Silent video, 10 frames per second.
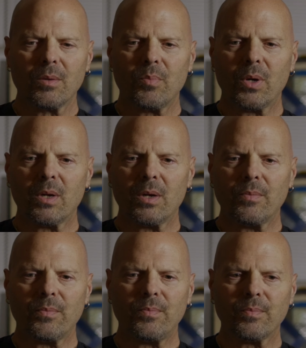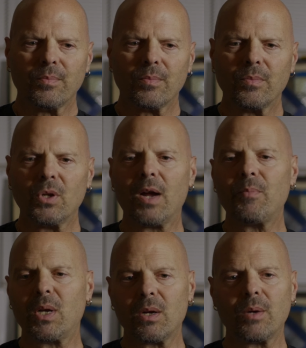But, you know, I've
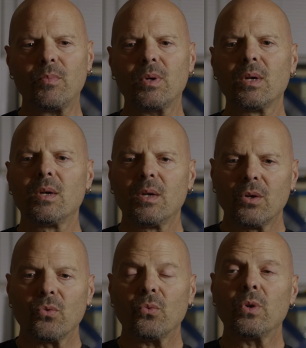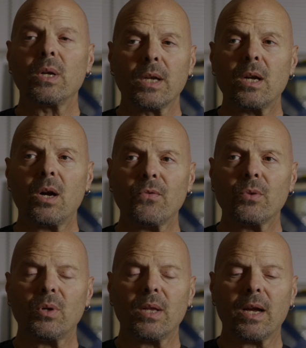become really
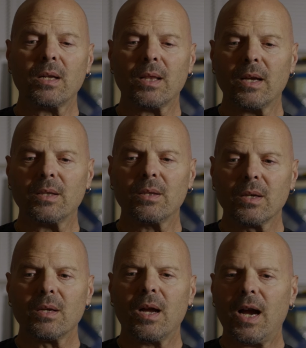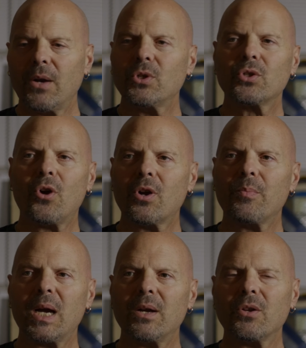comfortable. Like I always talk
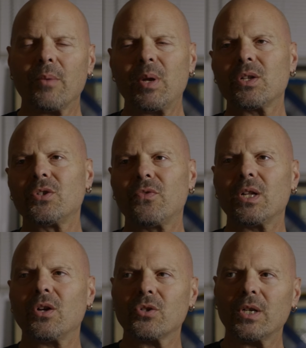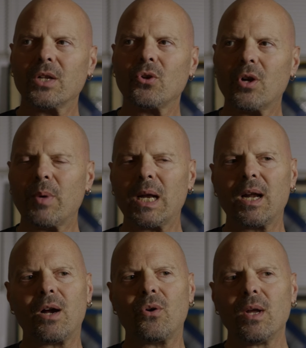about, you know, I make these videos and I talk about
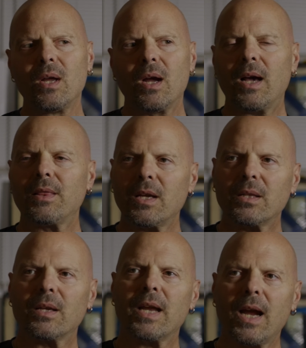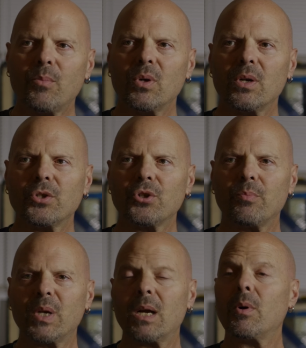how I think the camera
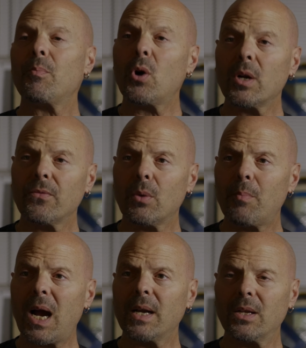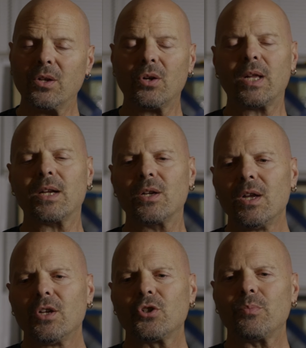should become a part of your body, you know, like
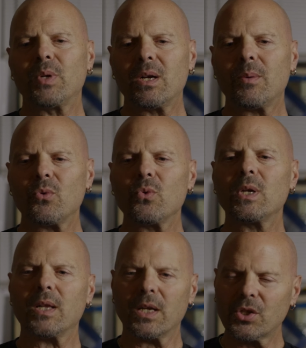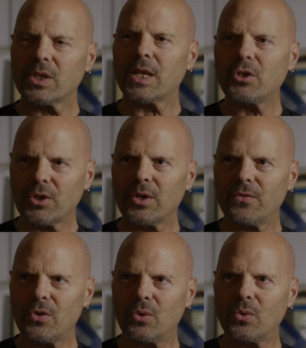should become a real extension
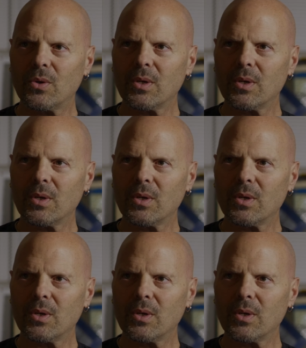of you.